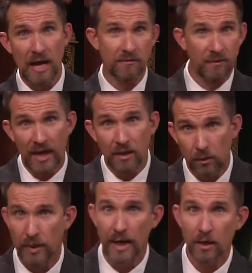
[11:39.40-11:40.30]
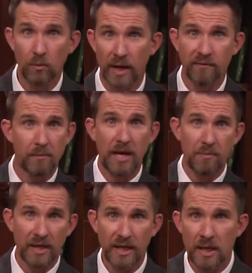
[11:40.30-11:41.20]
might flail around, whatever it may
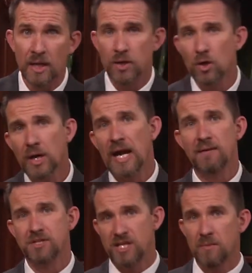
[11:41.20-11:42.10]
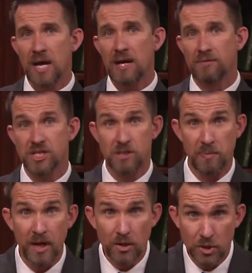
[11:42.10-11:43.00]
be. You're going to have some kind of
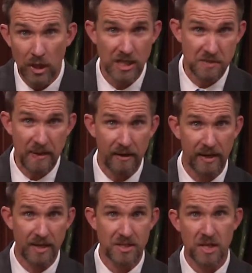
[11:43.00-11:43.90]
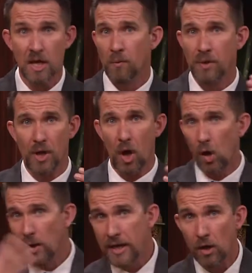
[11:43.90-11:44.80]
spiritual experience where the
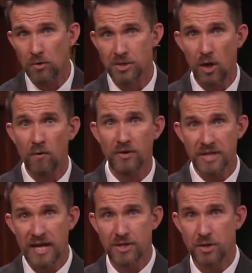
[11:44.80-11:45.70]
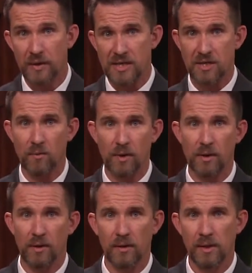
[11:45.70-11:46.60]
Holy Ghost overtakes you, as it
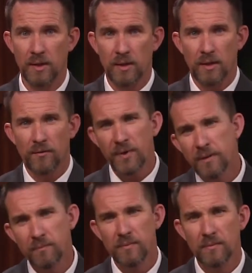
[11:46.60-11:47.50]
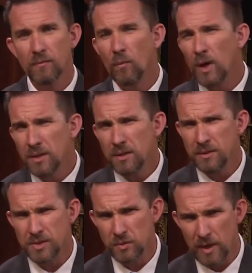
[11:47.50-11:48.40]
were. Well, friend, what do
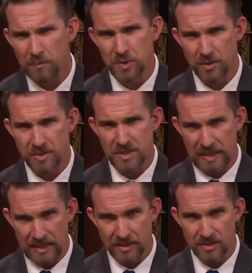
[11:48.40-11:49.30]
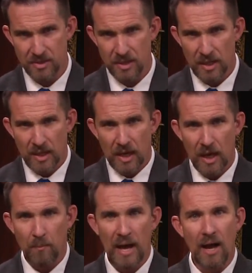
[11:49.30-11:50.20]
the Scriptures teach
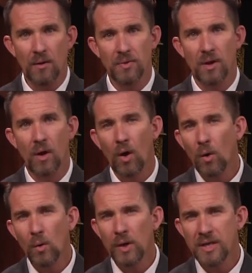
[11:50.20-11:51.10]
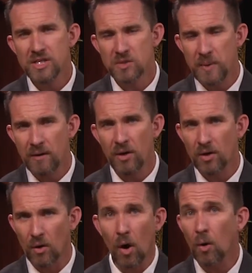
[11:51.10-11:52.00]
about the Holy
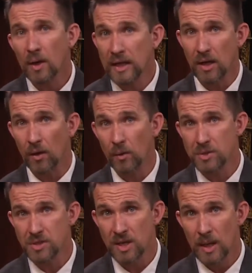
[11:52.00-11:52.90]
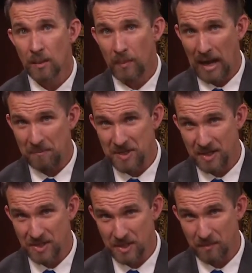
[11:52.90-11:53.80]
Spirit or Holy Ghost
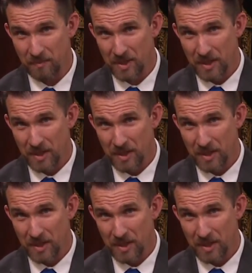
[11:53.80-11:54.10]
baptism?